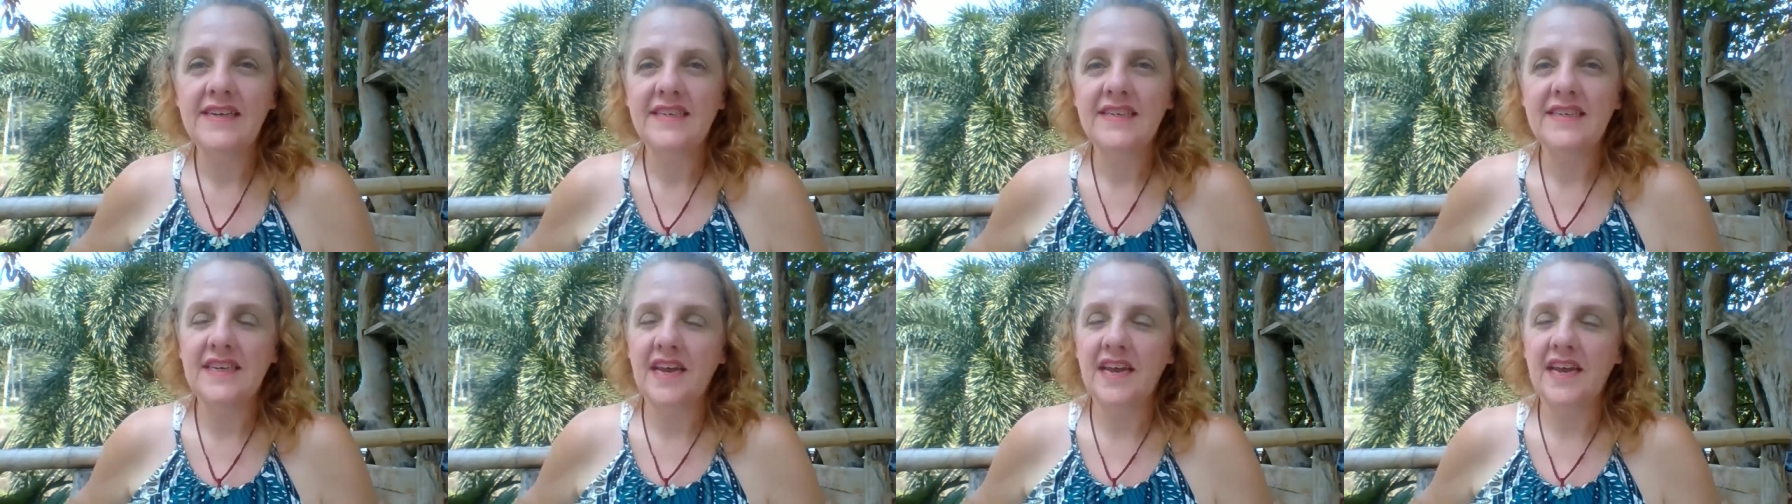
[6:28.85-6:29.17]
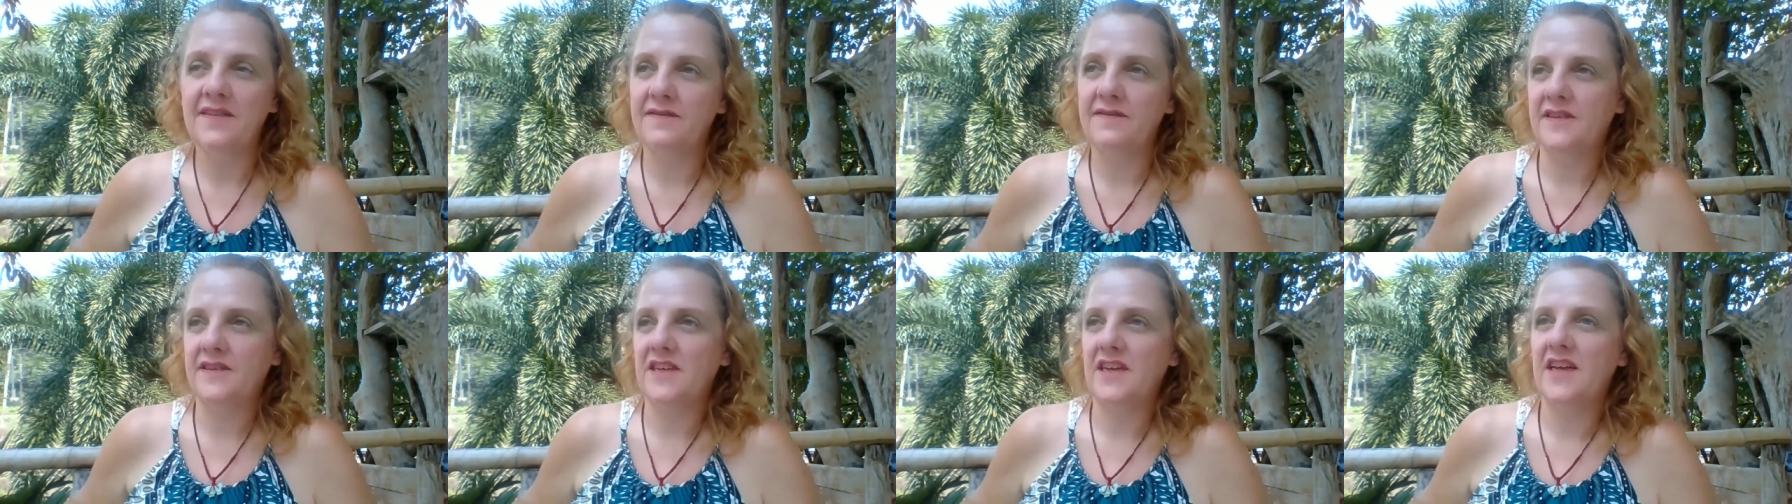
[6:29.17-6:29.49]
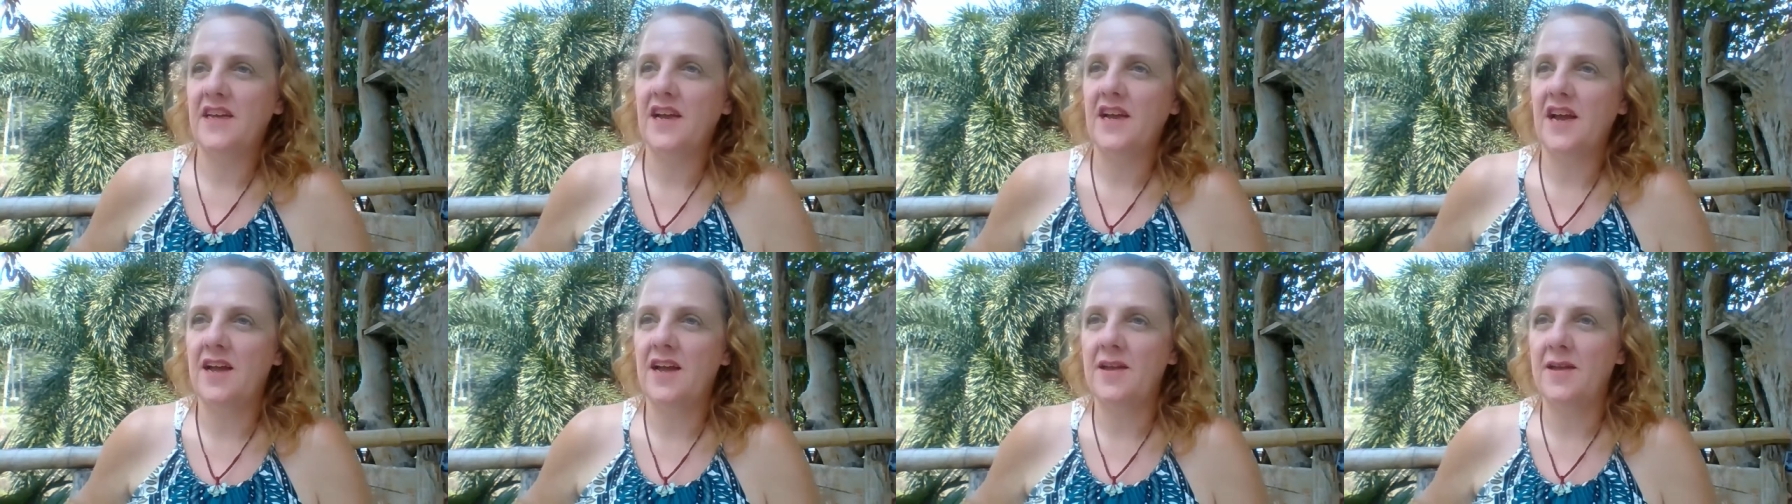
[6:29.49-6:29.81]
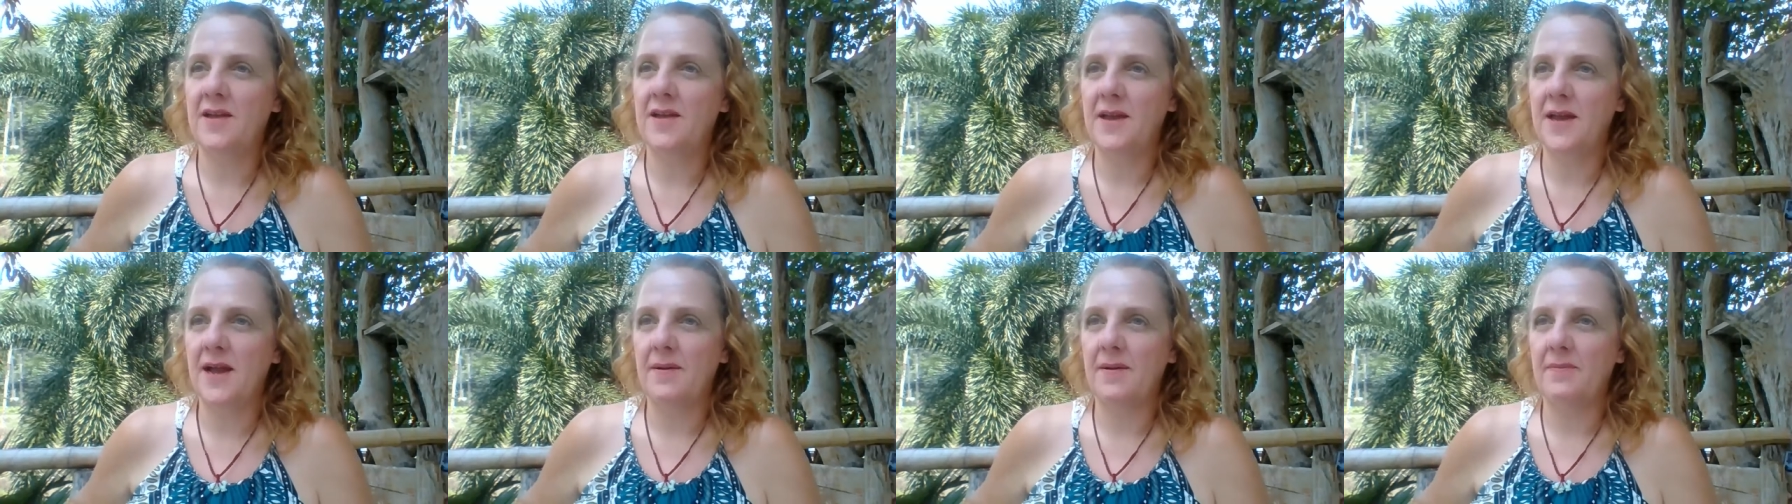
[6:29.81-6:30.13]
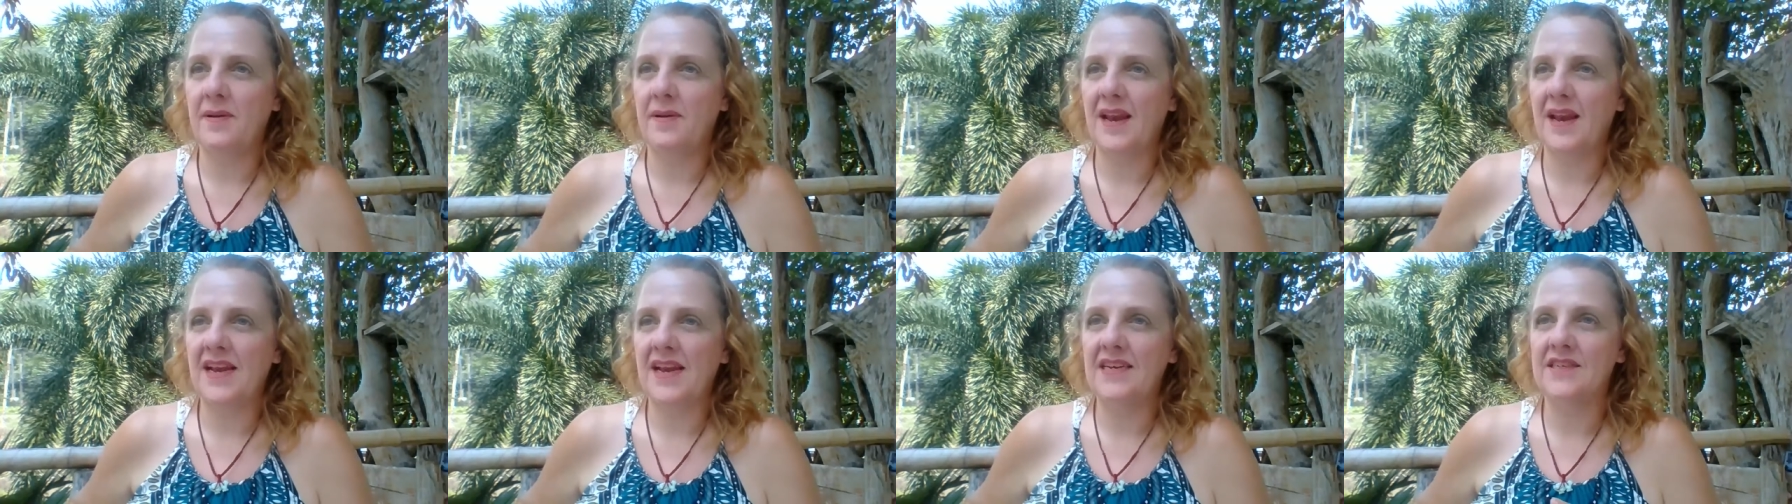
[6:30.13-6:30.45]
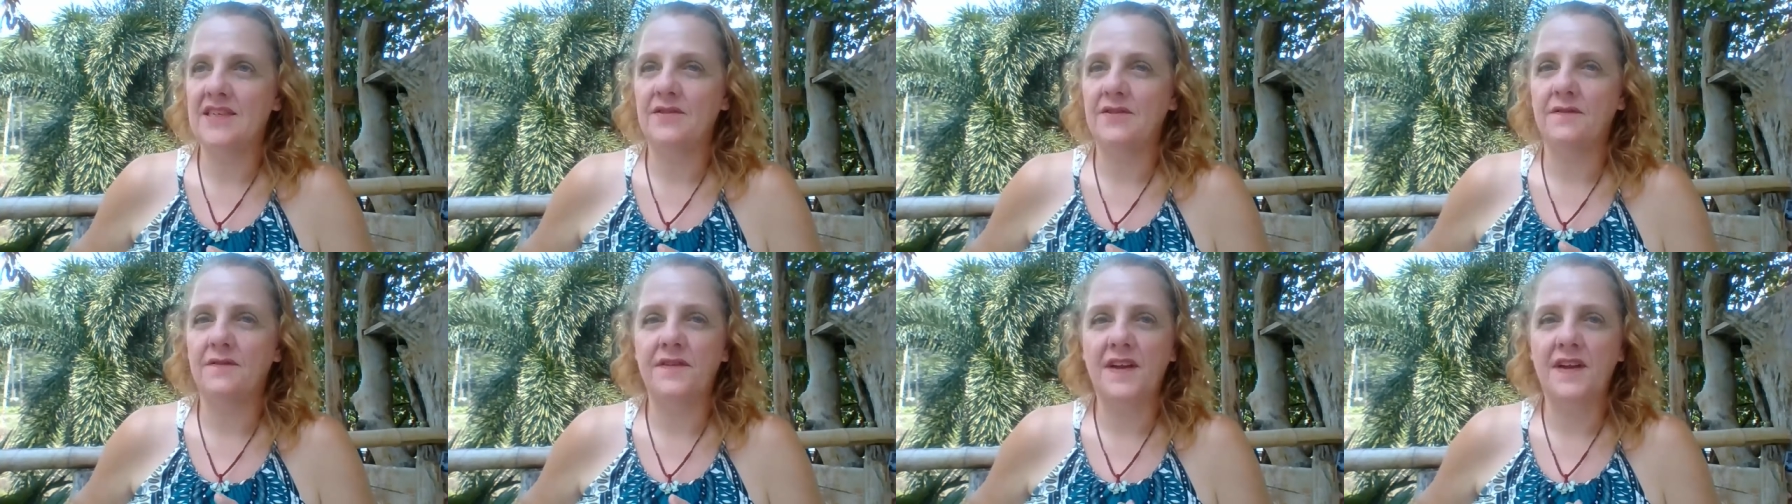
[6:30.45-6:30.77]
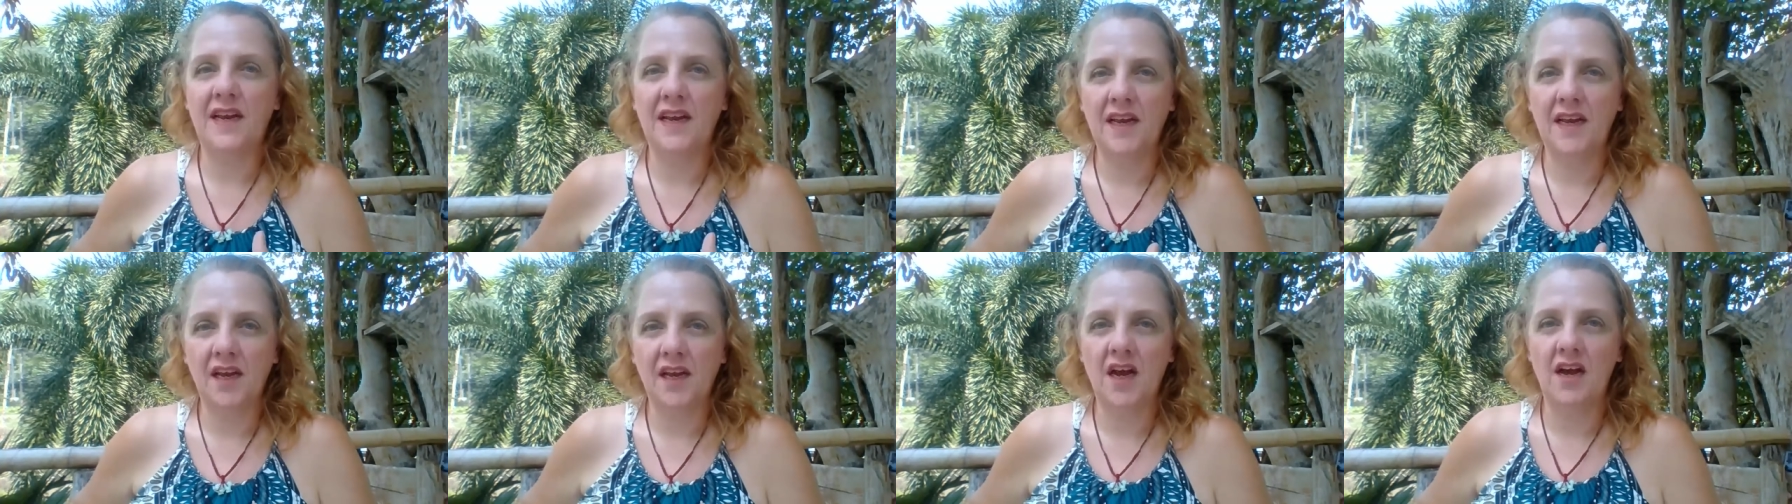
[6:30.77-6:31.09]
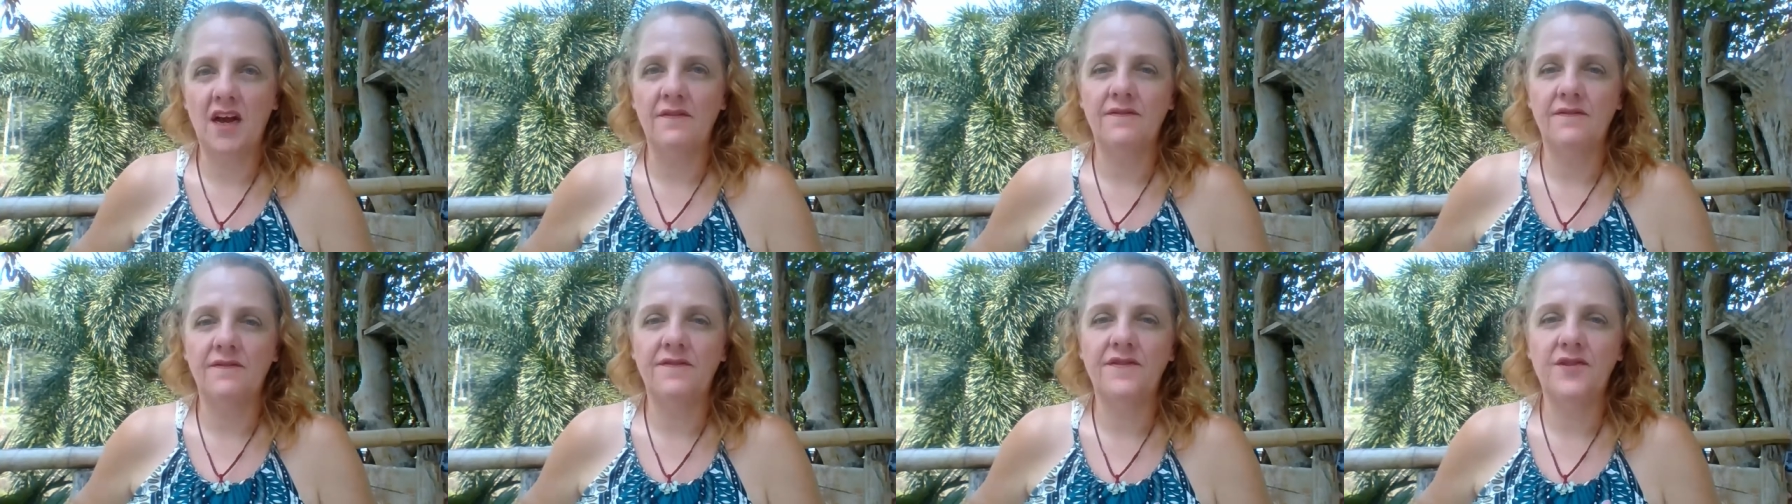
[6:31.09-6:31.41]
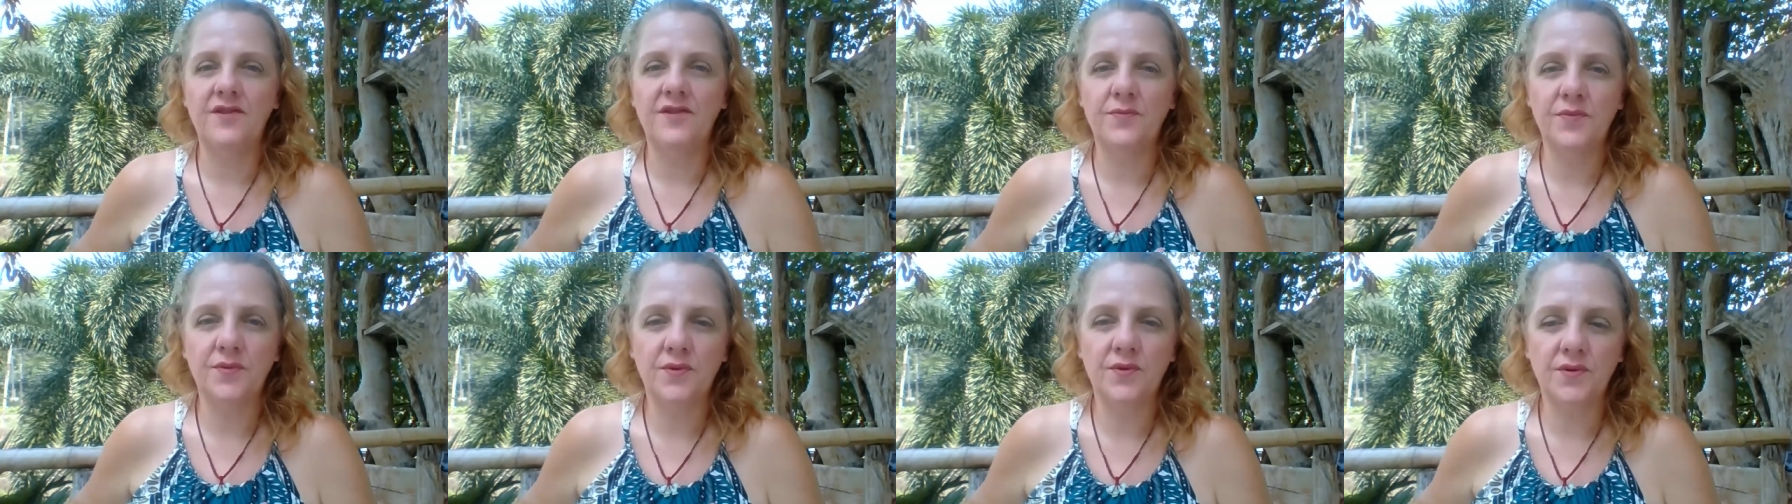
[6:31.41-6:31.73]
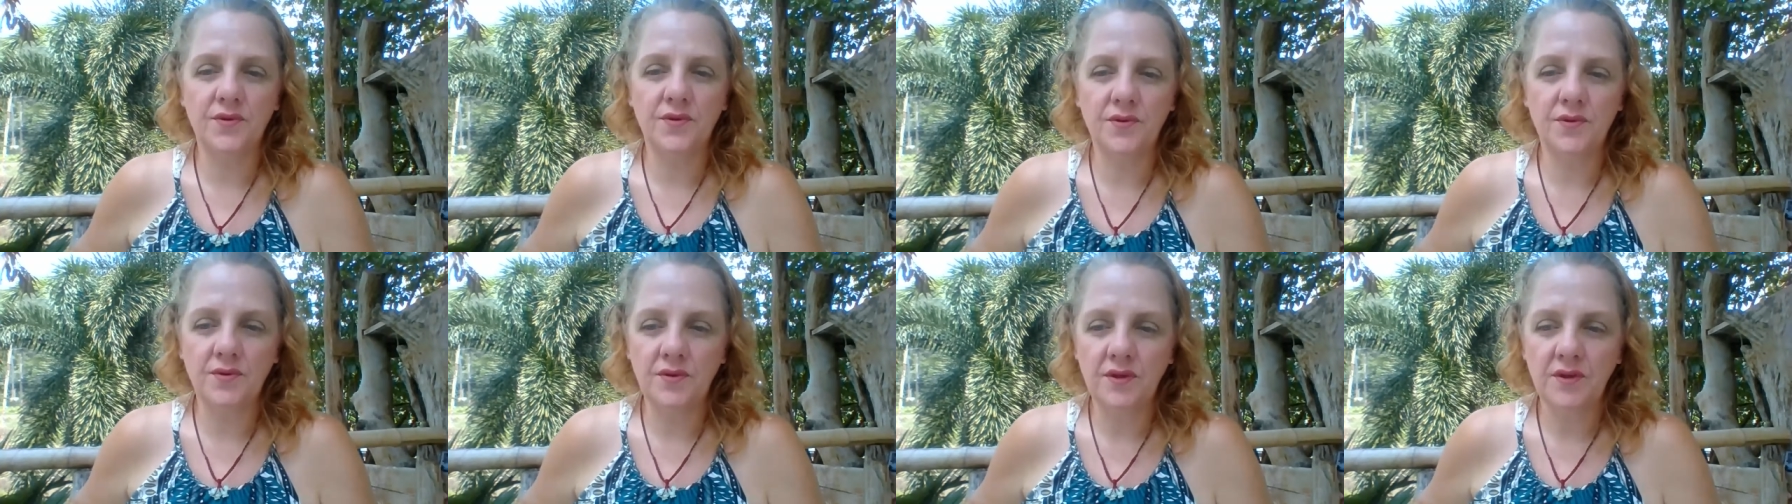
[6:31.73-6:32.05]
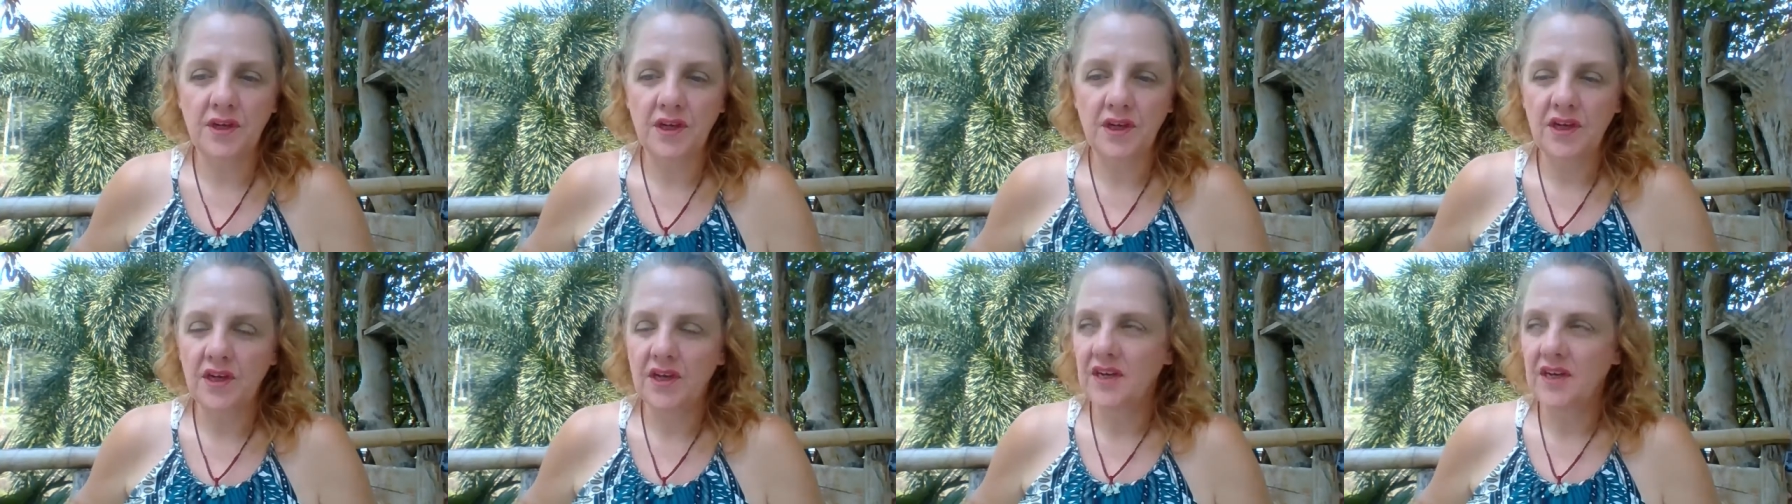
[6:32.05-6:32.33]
safety, a place of feeling comfortable.